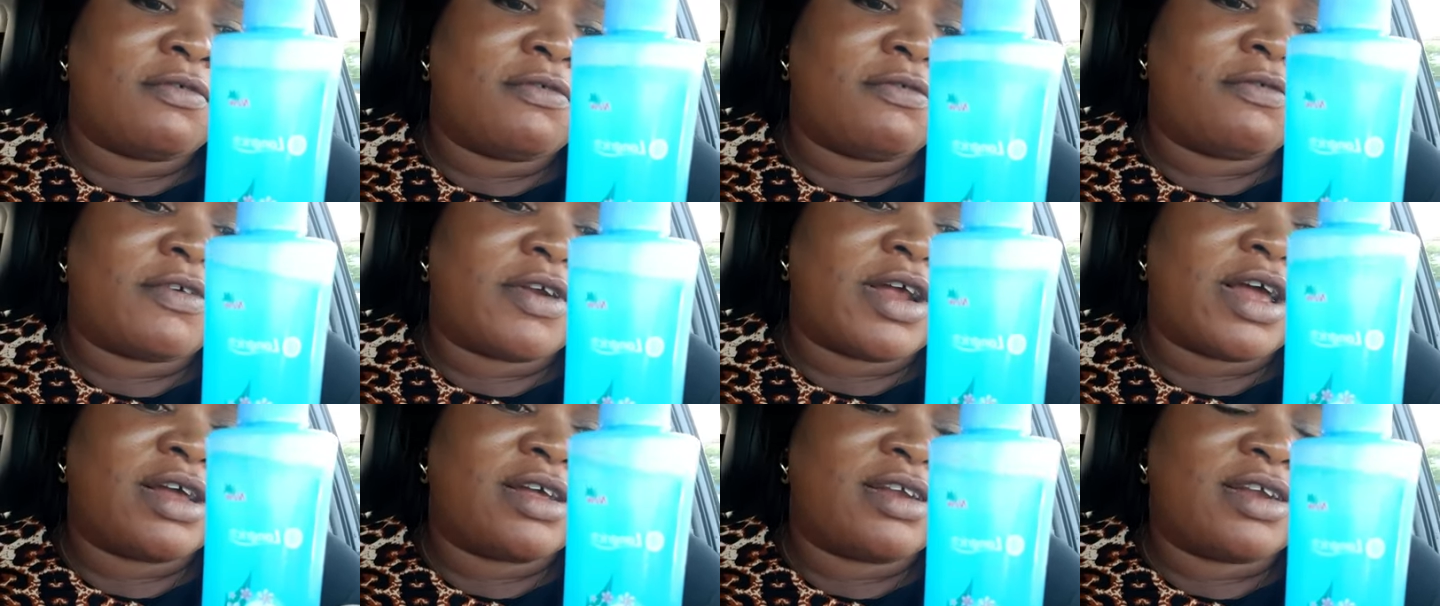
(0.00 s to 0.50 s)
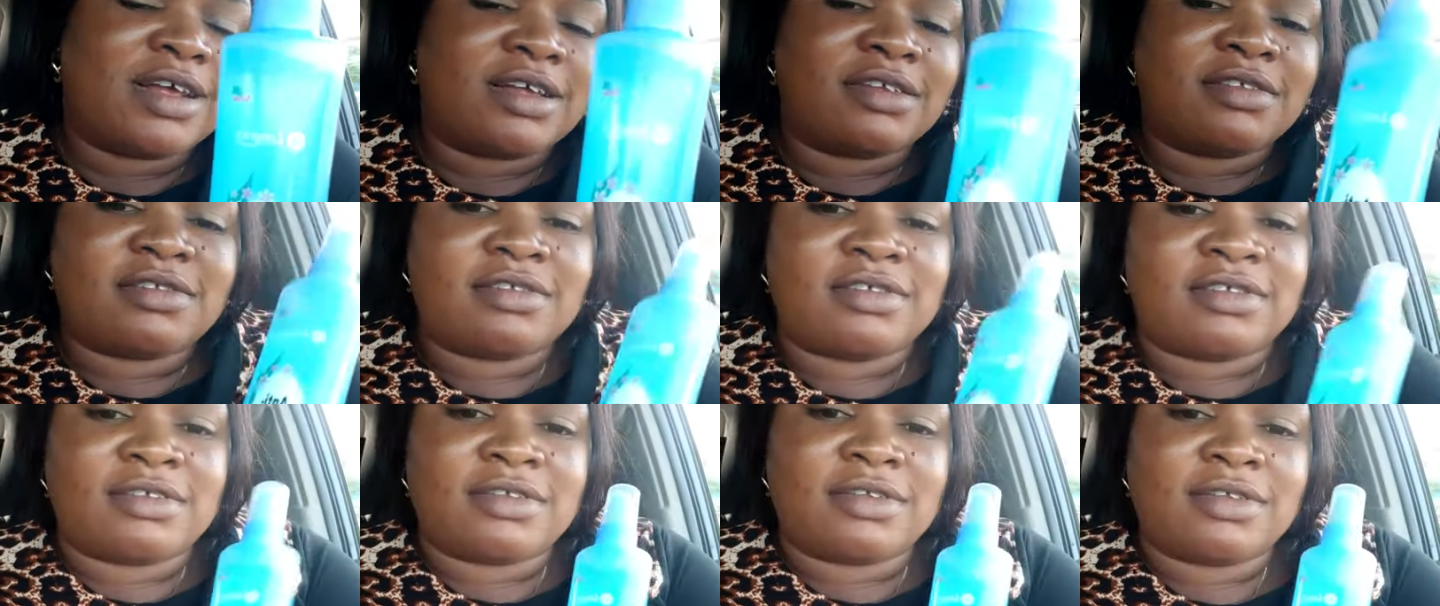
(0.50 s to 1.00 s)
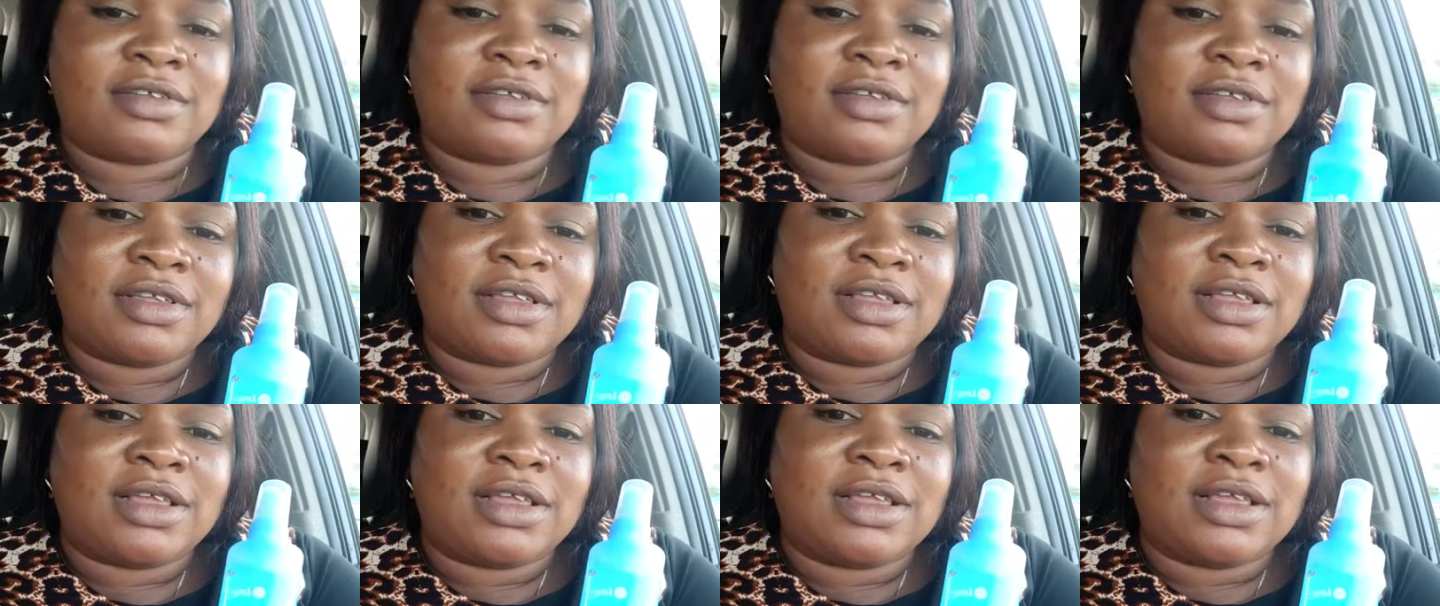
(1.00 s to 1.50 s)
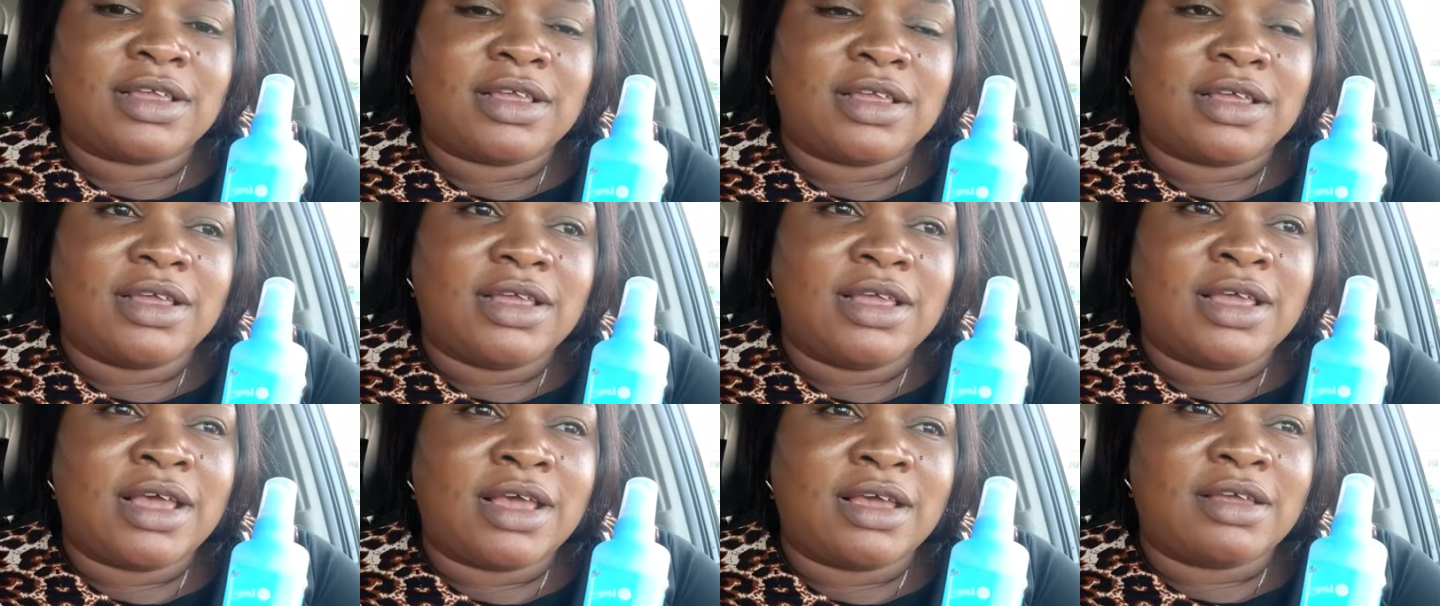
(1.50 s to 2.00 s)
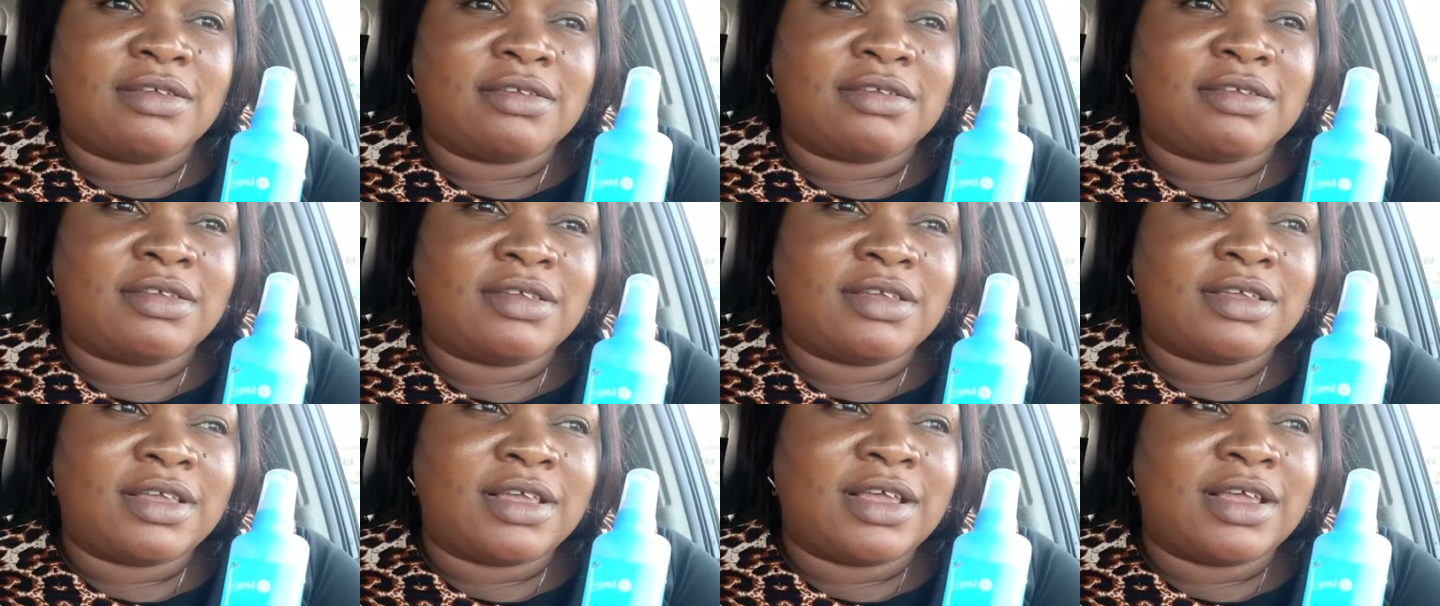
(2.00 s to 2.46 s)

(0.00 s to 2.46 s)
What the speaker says: fragrance. Yes,